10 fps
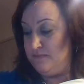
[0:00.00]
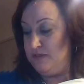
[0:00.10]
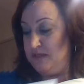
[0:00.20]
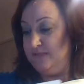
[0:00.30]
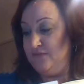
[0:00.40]

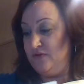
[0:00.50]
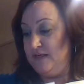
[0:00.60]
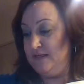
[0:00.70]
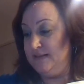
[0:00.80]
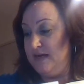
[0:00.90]
just for
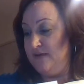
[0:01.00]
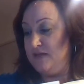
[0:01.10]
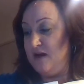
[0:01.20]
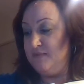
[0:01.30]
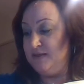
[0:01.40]
the sake of
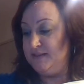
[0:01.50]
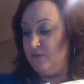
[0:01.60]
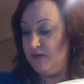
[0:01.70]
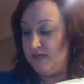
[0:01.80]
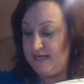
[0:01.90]
time, because I
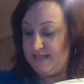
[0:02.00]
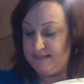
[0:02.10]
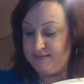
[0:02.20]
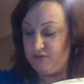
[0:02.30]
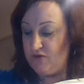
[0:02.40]
wanted to get
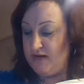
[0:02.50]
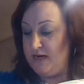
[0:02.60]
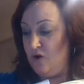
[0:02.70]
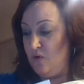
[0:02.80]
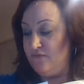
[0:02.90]
this
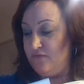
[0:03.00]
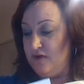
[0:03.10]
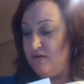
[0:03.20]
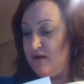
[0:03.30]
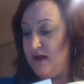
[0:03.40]
training going for
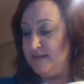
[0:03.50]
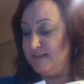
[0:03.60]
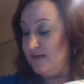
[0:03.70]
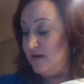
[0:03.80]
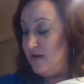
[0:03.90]
you guys.